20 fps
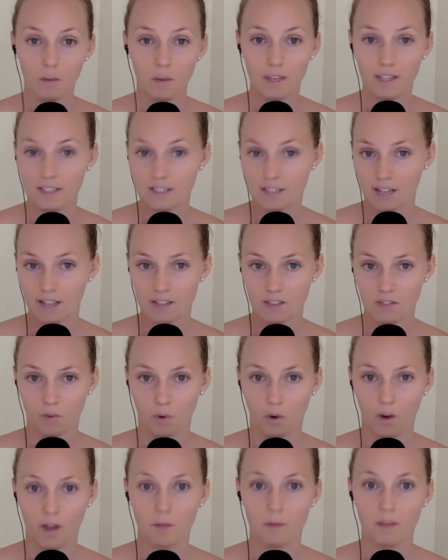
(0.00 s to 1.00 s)
We can test
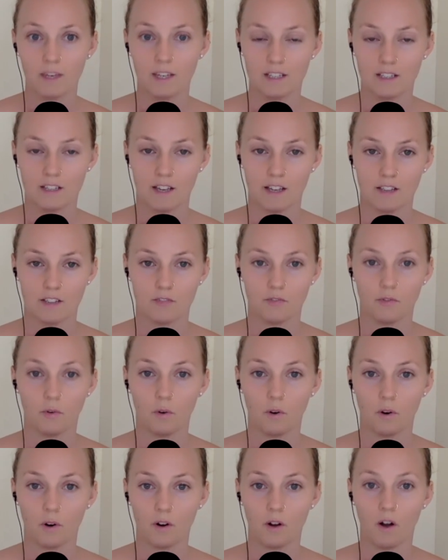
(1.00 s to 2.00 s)
for it. We can test
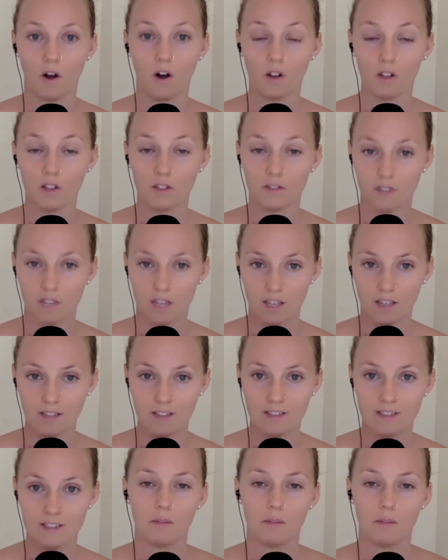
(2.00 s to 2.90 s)
for all of these,